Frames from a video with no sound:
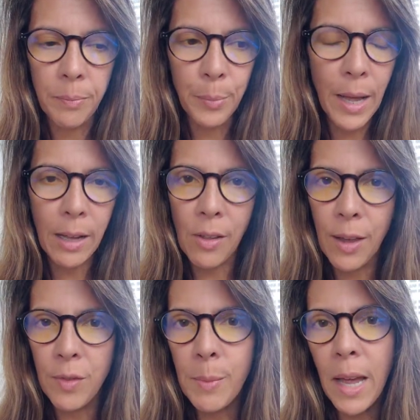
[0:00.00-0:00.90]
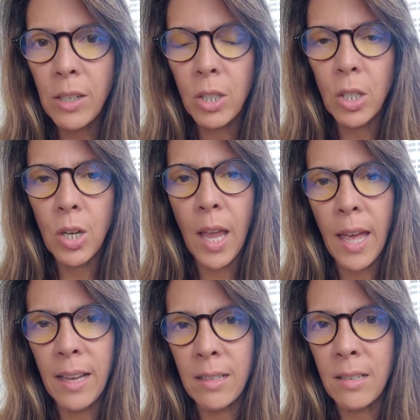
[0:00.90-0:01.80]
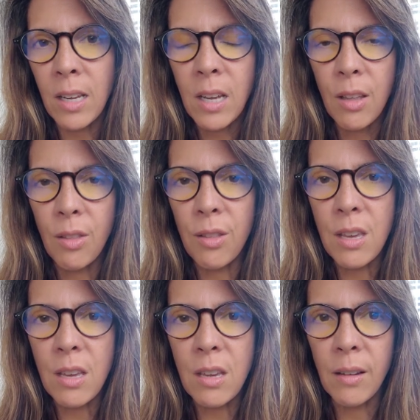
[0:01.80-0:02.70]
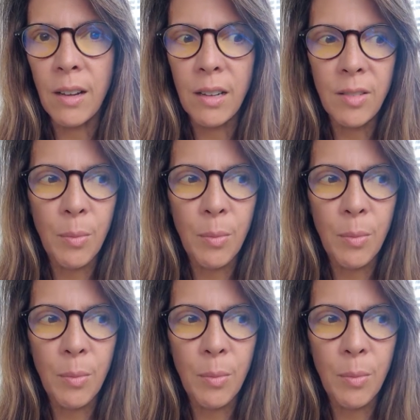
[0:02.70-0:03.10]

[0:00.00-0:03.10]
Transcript: Black Lives Matter and